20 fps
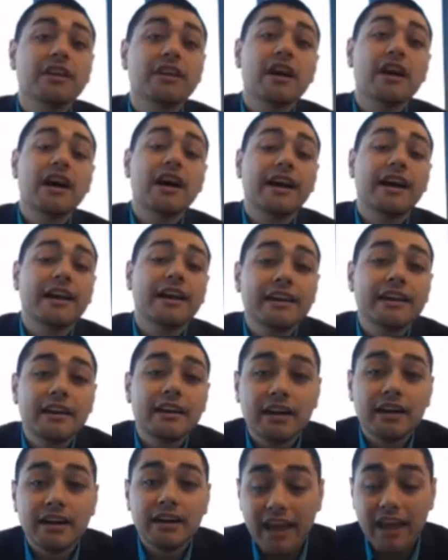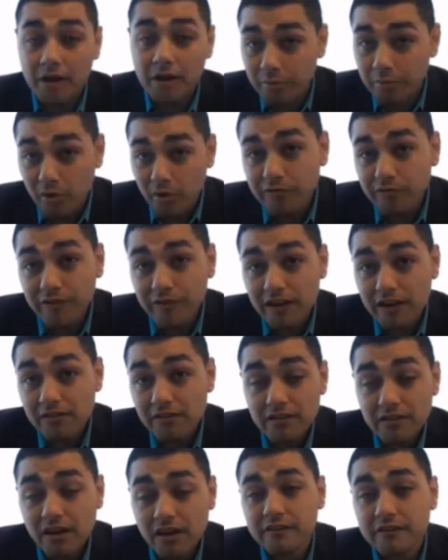I had a profile
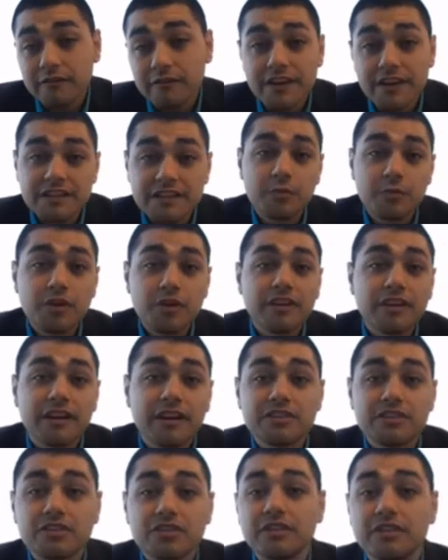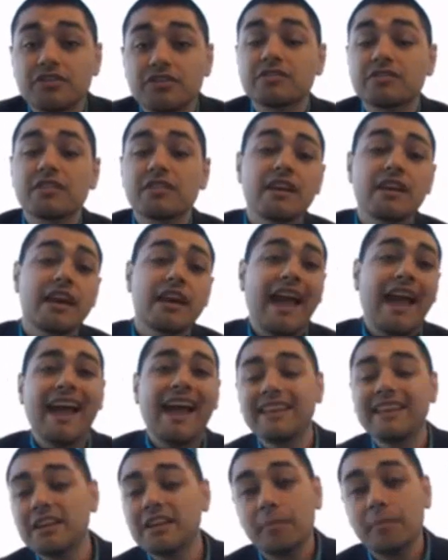on Facebook that I started just
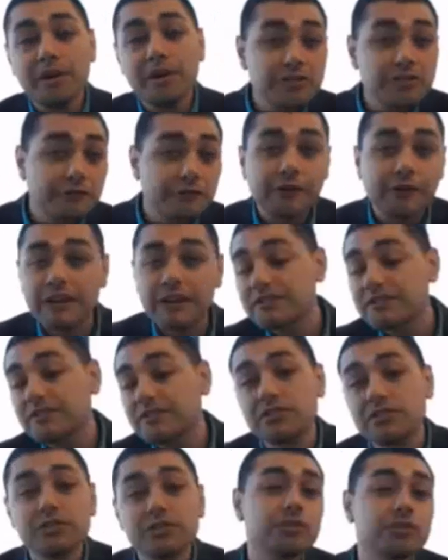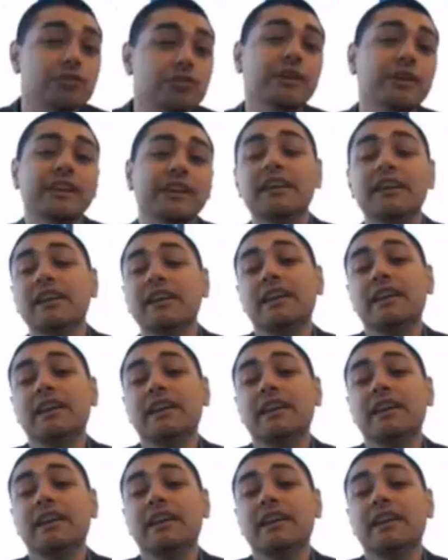adding a bunch of friends to and